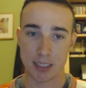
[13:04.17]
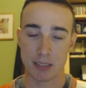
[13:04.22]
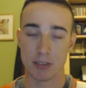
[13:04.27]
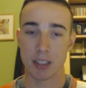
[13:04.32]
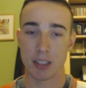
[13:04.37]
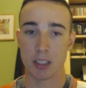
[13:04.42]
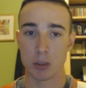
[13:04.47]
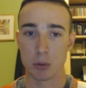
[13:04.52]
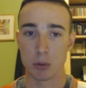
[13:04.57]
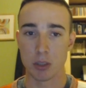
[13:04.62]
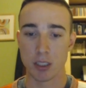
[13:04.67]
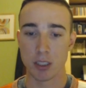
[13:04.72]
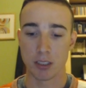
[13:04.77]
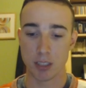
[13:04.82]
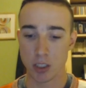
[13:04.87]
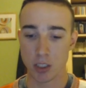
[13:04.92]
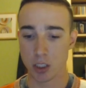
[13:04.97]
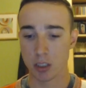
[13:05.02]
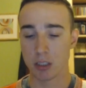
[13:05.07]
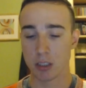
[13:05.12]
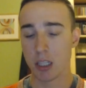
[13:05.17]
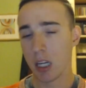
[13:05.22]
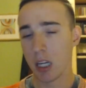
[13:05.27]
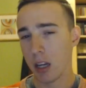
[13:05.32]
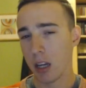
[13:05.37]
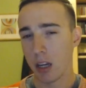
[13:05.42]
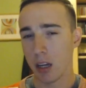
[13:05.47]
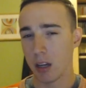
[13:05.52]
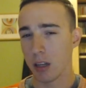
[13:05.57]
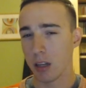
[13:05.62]
a very good decision.
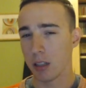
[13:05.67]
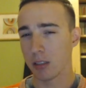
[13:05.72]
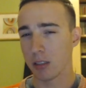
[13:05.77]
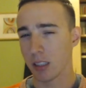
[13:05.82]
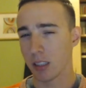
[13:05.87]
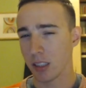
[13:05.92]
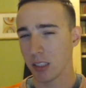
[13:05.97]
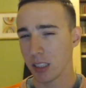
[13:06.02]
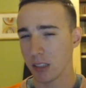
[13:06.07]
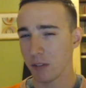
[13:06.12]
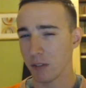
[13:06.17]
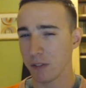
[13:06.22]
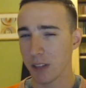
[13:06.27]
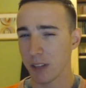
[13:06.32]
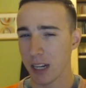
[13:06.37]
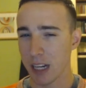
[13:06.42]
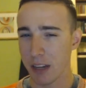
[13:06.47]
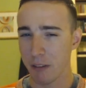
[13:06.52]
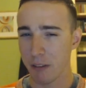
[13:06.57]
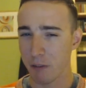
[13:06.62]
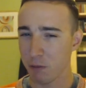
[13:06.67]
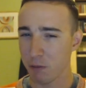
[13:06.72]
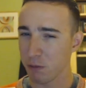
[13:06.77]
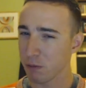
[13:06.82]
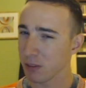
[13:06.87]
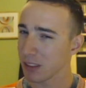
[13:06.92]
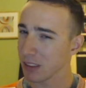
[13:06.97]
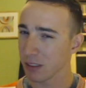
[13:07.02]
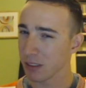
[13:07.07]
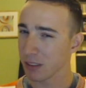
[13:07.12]

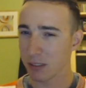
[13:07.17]
C5,